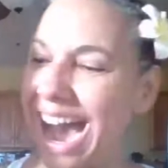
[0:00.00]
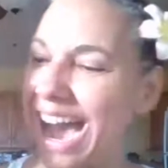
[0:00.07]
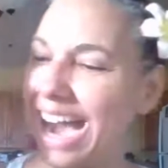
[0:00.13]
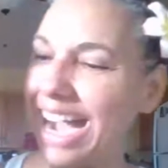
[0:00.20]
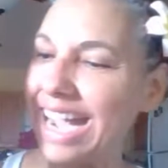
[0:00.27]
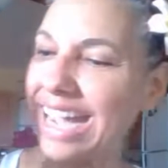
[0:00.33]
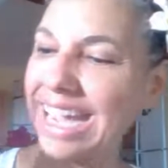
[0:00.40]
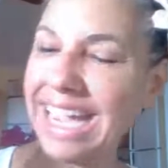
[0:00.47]

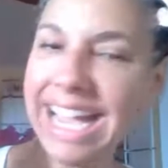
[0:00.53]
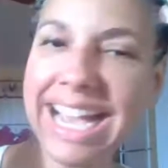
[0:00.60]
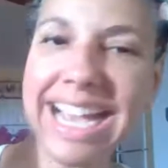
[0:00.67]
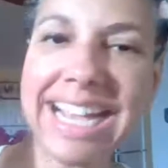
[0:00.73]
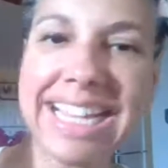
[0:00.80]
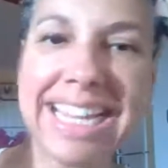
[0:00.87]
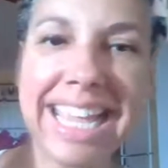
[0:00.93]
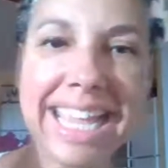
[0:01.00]
I
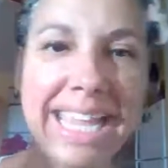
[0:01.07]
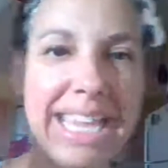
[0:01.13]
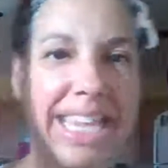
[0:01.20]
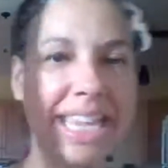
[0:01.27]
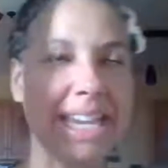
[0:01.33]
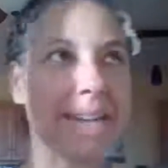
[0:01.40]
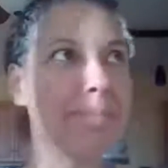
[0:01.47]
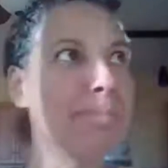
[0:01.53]
had
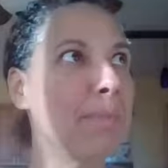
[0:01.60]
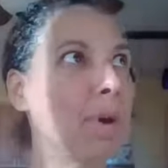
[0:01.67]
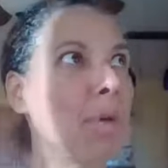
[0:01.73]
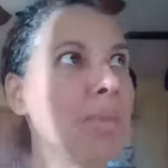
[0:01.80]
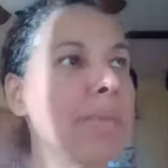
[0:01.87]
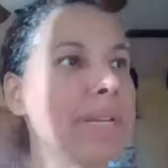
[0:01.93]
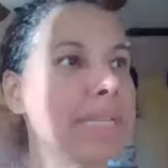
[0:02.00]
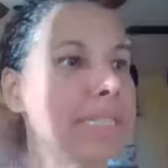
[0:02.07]
a
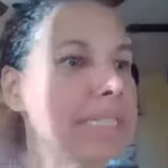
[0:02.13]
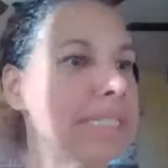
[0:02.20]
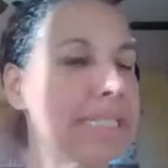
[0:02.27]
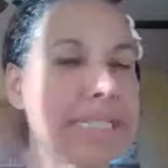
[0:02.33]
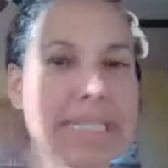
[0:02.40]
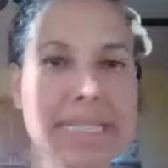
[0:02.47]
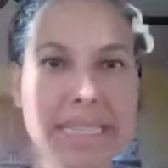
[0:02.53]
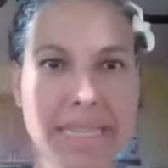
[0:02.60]
moment
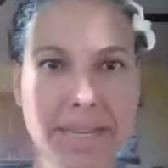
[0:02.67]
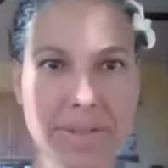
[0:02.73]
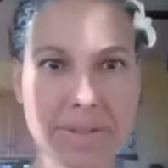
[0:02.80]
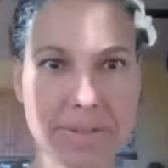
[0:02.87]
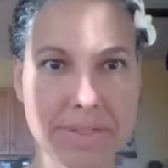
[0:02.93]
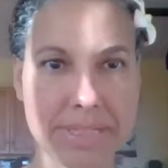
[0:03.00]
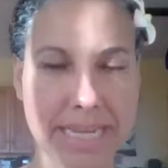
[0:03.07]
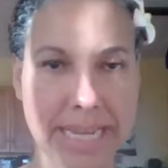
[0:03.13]
the
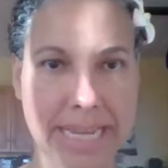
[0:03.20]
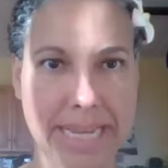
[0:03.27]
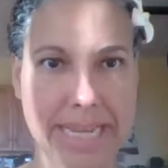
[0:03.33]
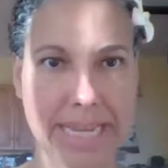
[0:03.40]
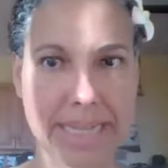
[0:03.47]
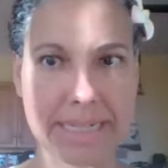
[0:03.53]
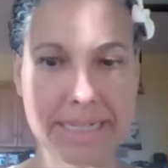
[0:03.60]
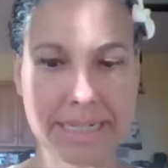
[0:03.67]
other
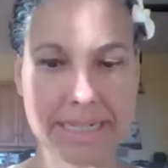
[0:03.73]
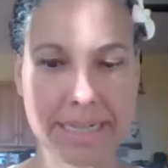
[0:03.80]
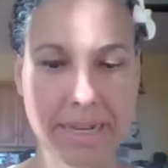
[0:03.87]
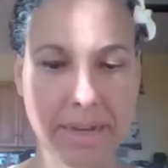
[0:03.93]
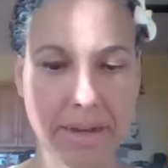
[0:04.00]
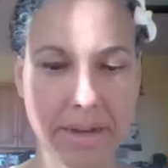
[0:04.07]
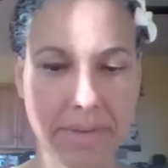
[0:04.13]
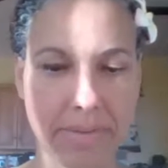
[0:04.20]
day
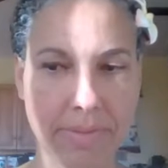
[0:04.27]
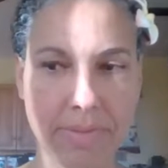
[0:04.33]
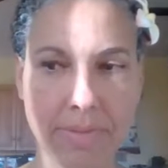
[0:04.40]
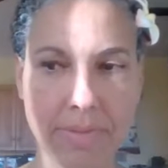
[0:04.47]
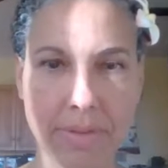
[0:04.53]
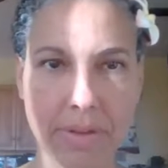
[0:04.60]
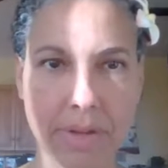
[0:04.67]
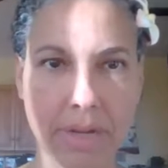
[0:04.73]
of
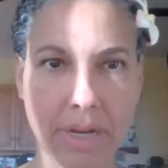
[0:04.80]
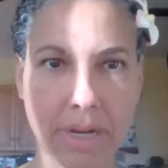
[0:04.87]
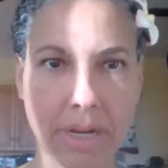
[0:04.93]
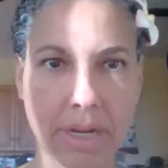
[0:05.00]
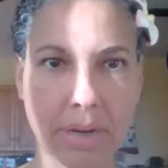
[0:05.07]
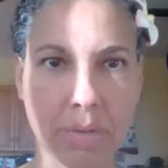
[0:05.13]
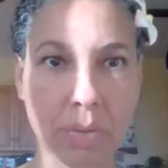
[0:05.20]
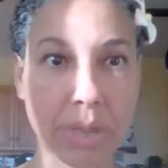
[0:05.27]

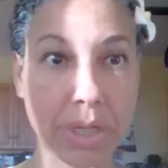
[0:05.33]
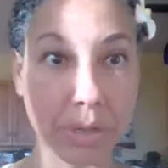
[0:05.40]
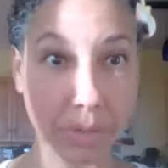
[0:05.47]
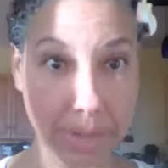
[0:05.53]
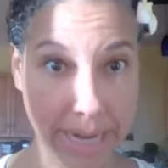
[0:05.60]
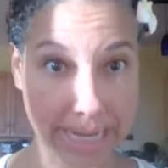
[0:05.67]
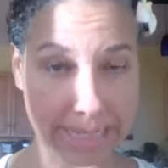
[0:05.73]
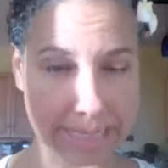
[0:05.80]

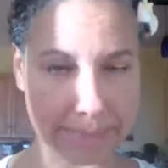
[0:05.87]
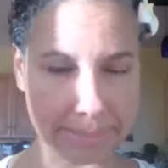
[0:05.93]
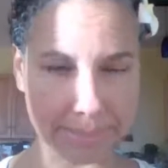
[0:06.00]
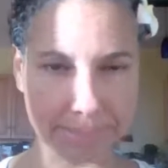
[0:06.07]
regret.